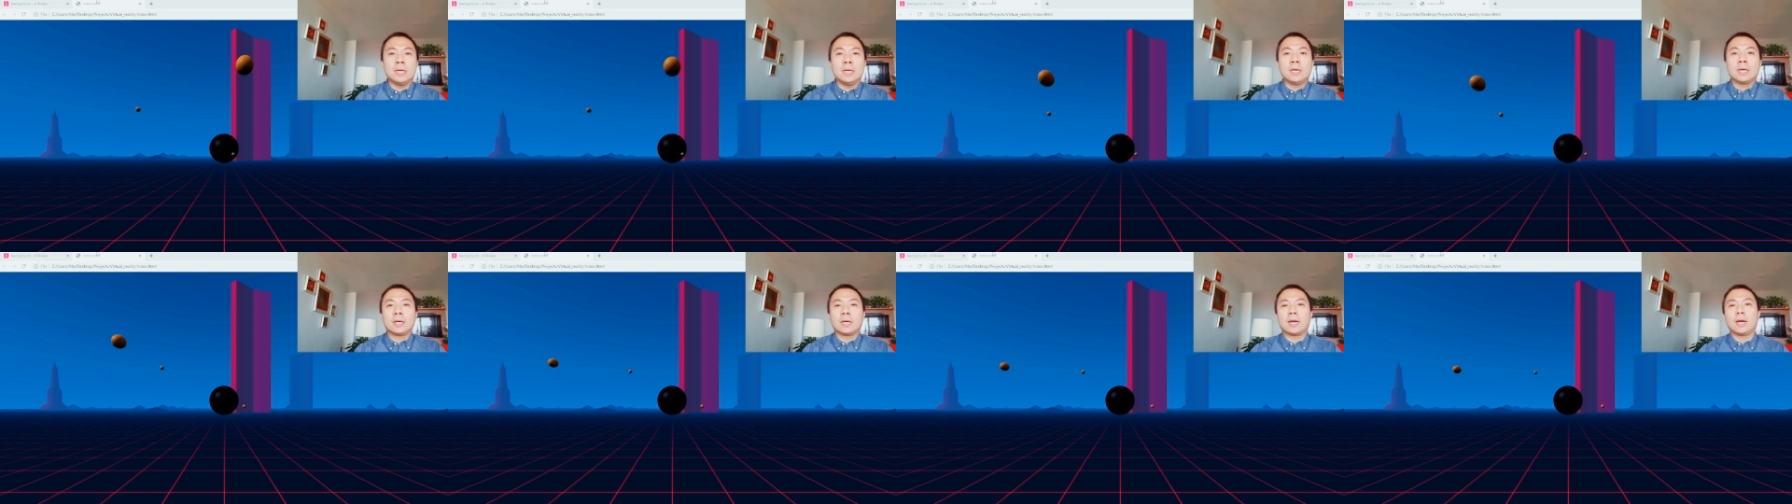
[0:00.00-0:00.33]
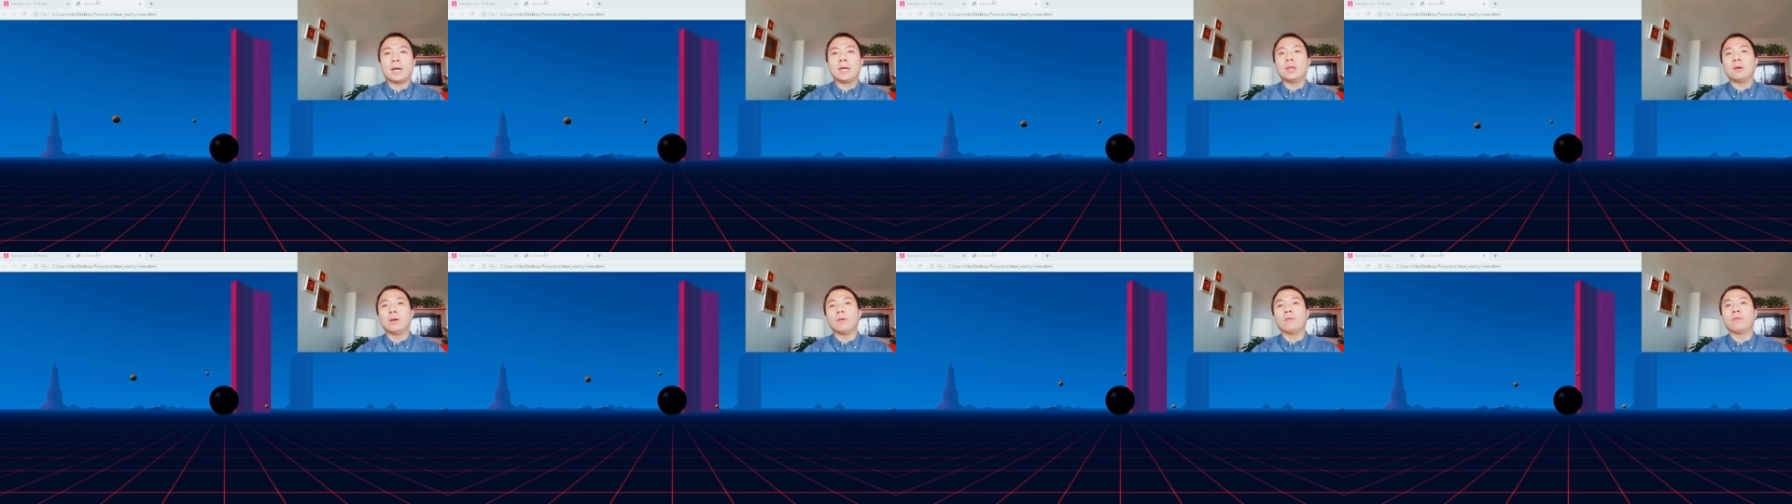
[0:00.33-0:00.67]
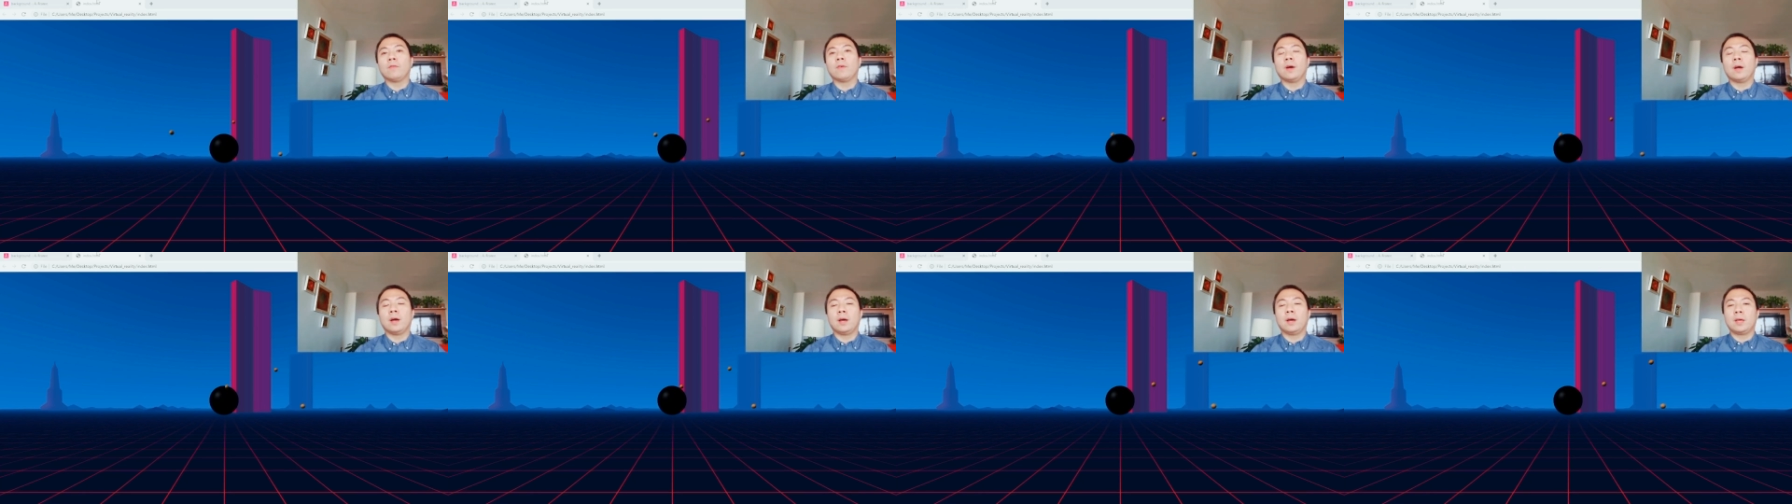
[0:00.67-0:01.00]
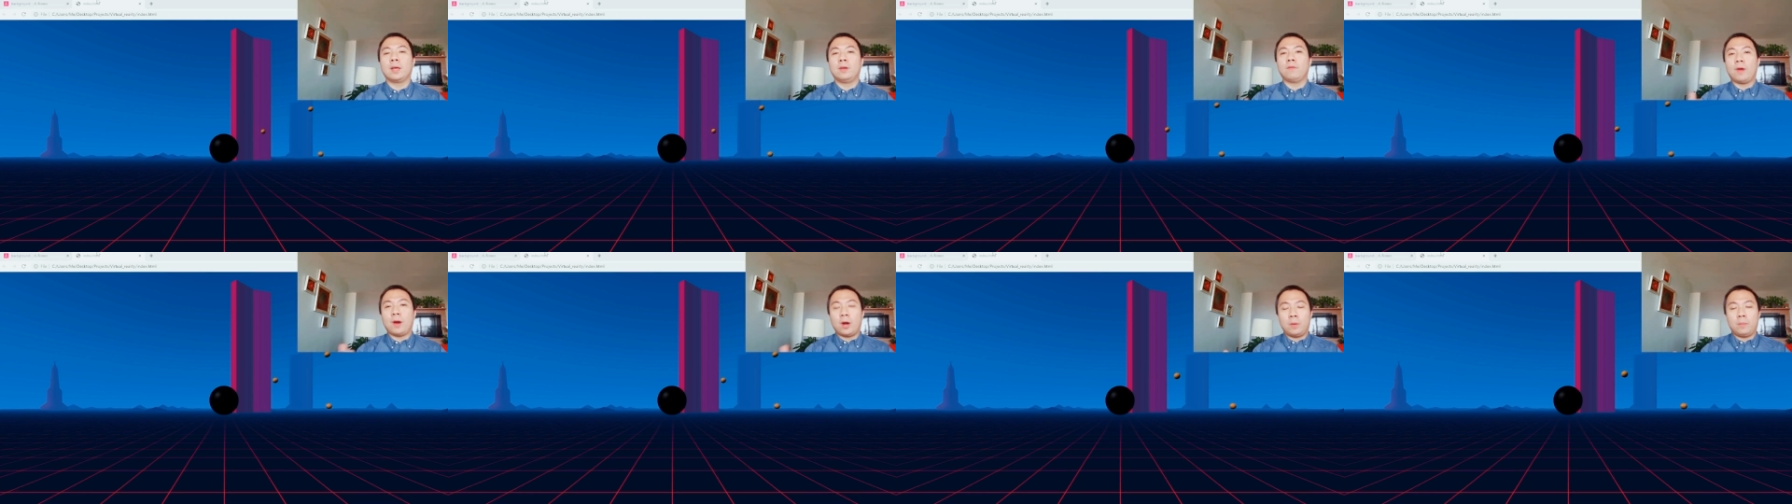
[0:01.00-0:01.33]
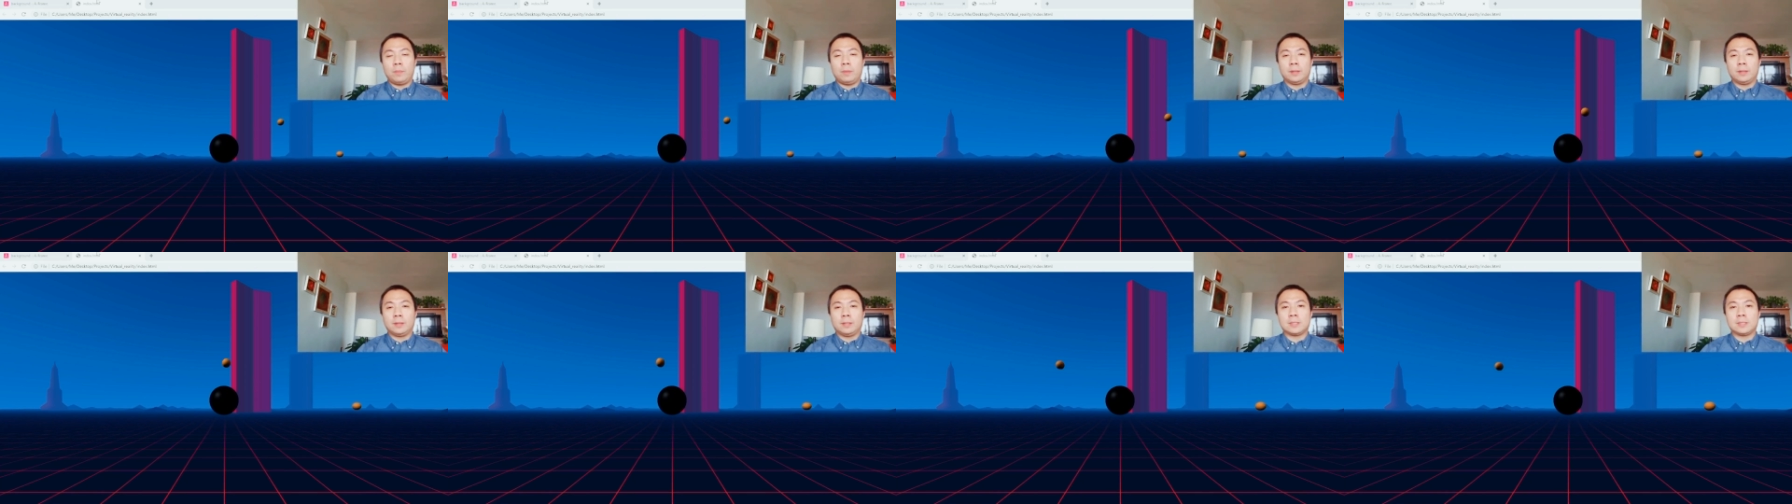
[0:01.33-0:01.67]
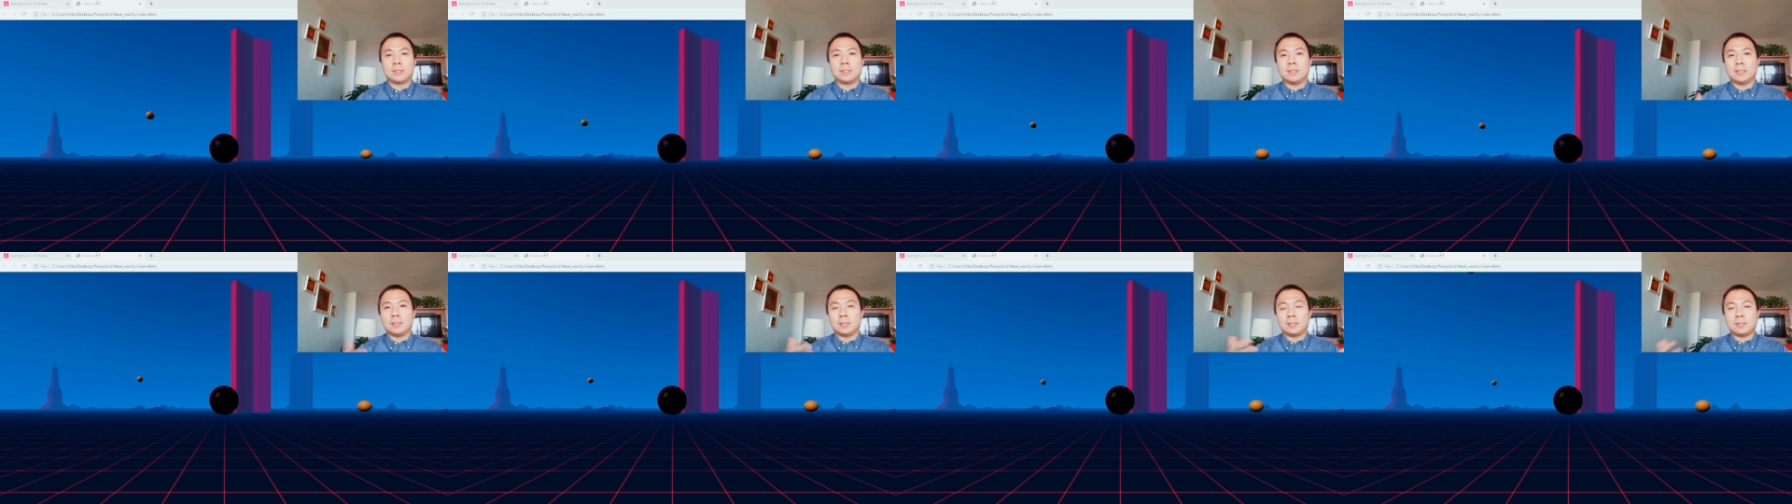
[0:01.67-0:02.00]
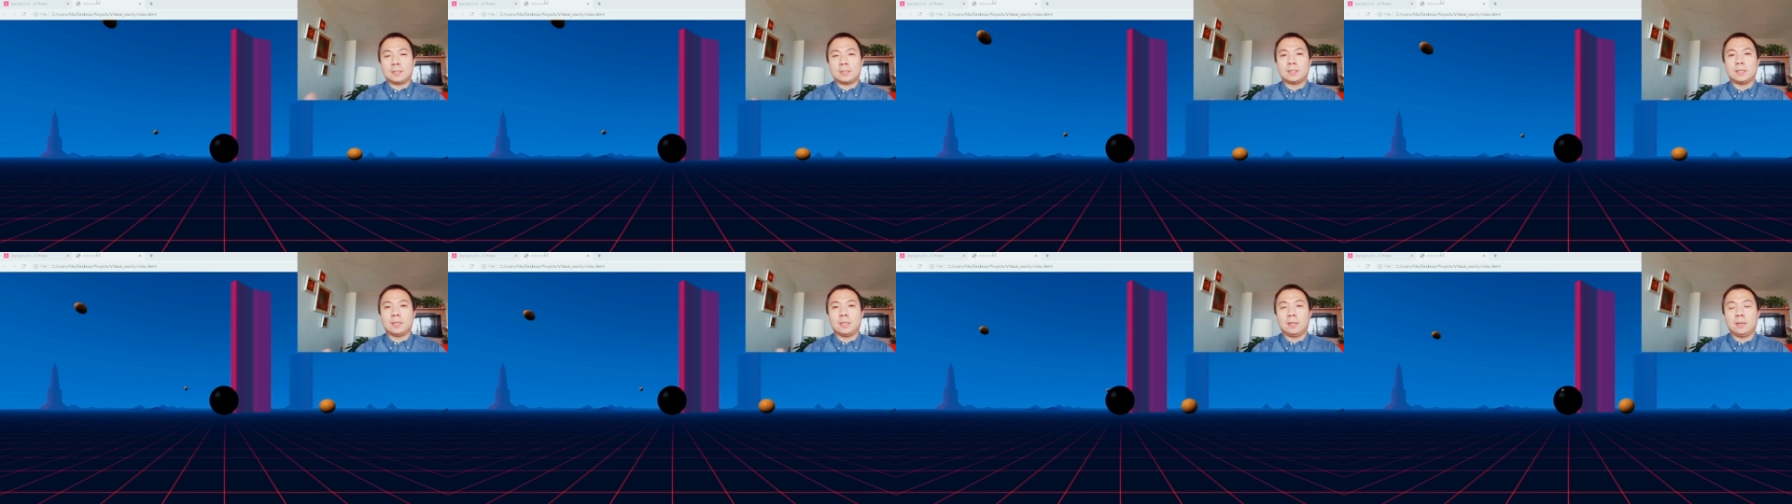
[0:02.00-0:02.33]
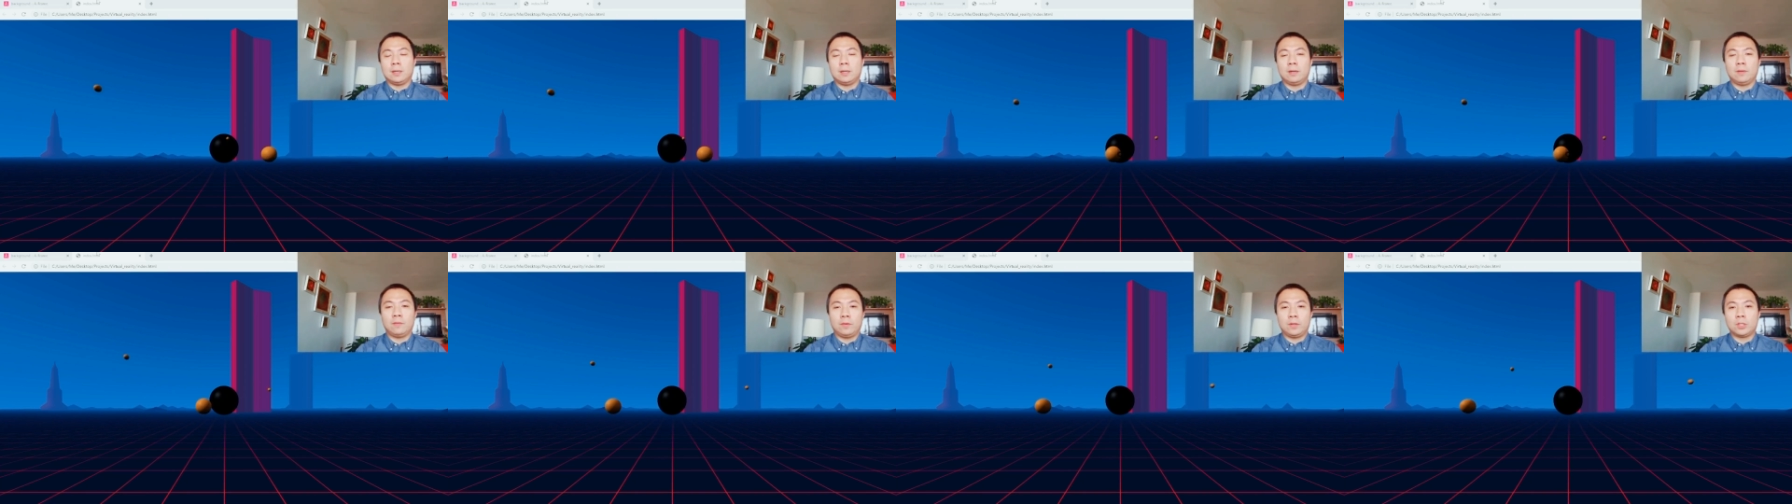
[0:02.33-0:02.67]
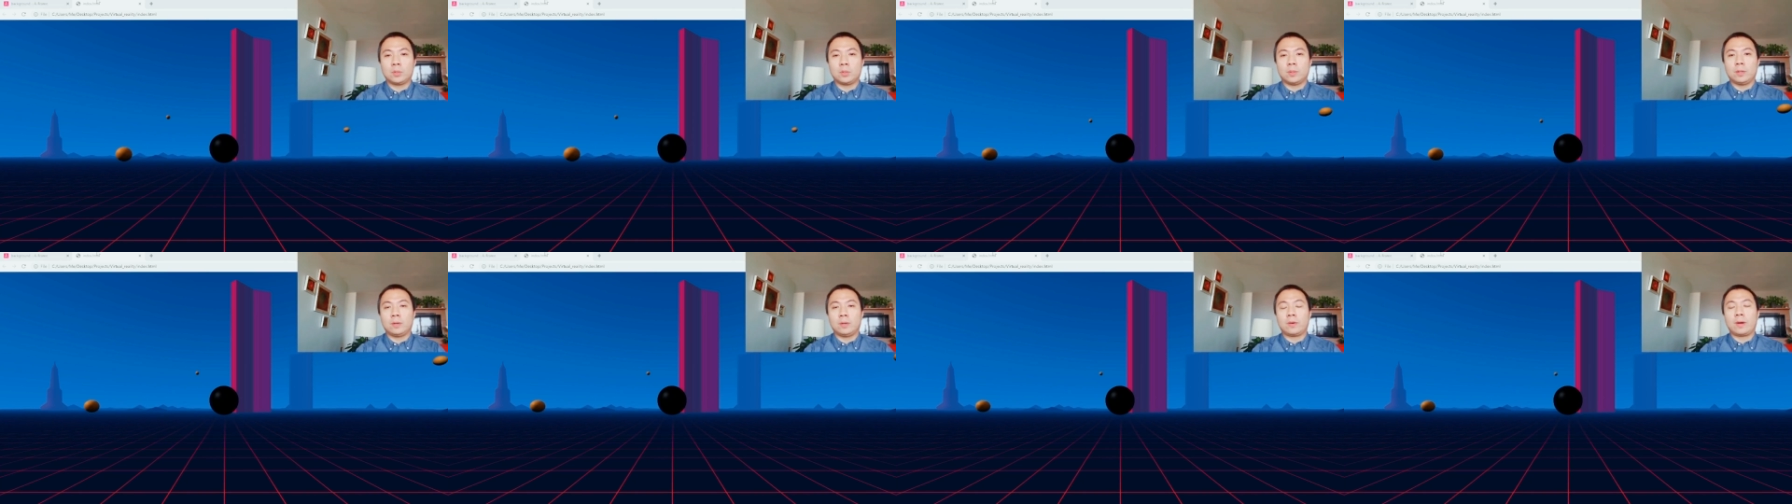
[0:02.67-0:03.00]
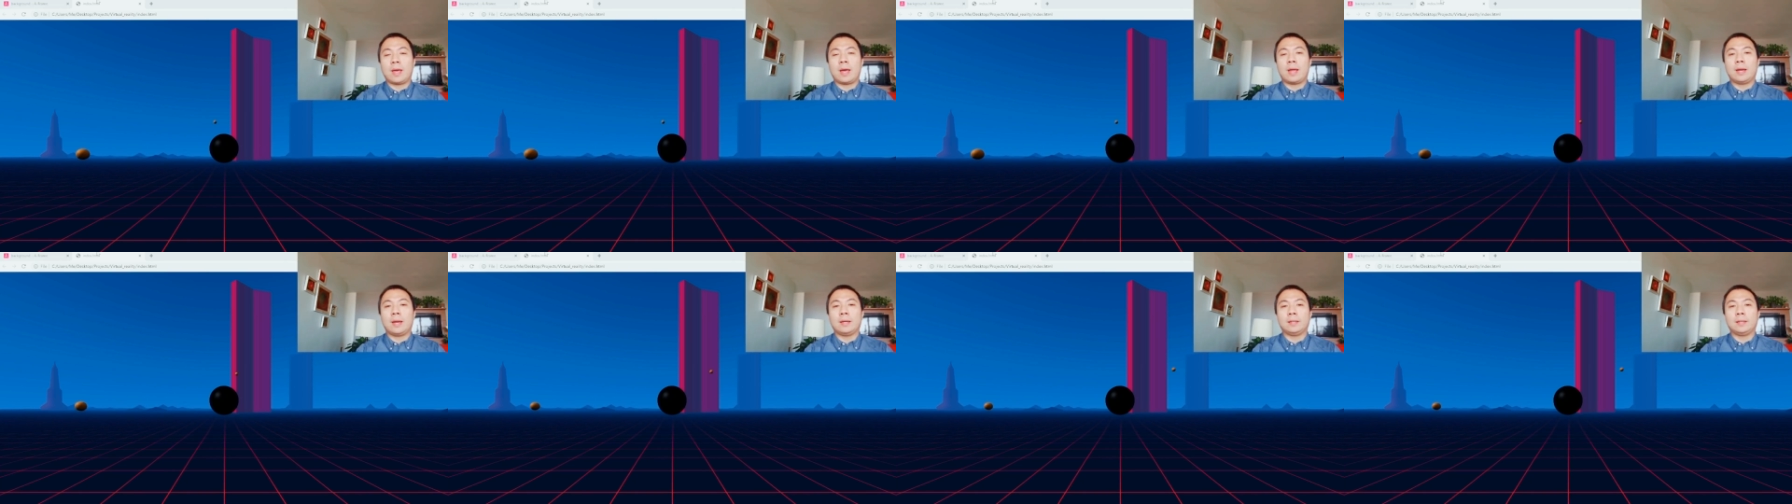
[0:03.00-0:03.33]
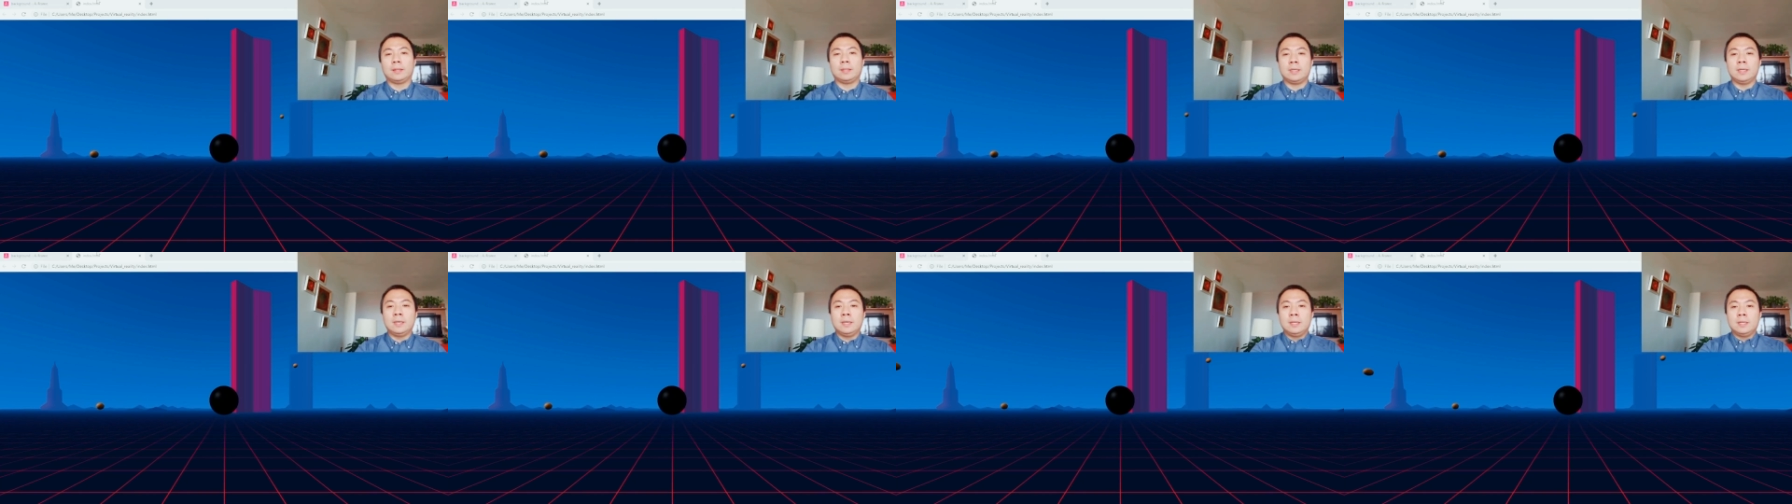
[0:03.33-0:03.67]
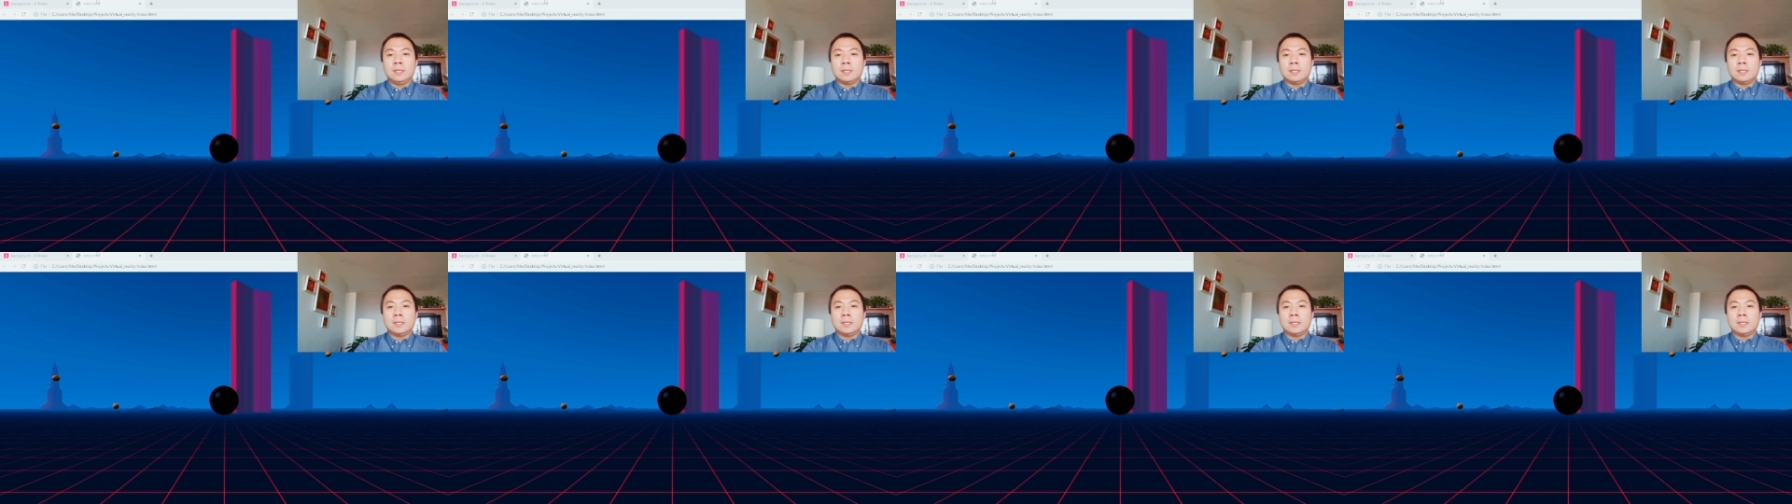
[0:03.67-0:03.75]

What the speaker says: kind of environment that's a virtual reality.